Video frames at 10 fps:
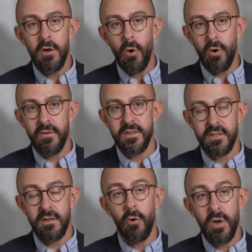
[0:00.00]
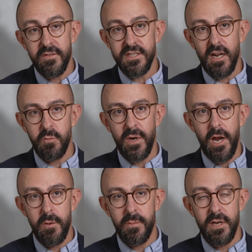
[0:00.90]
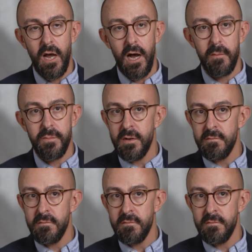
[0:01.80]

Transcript: all of a sudden we'd opened up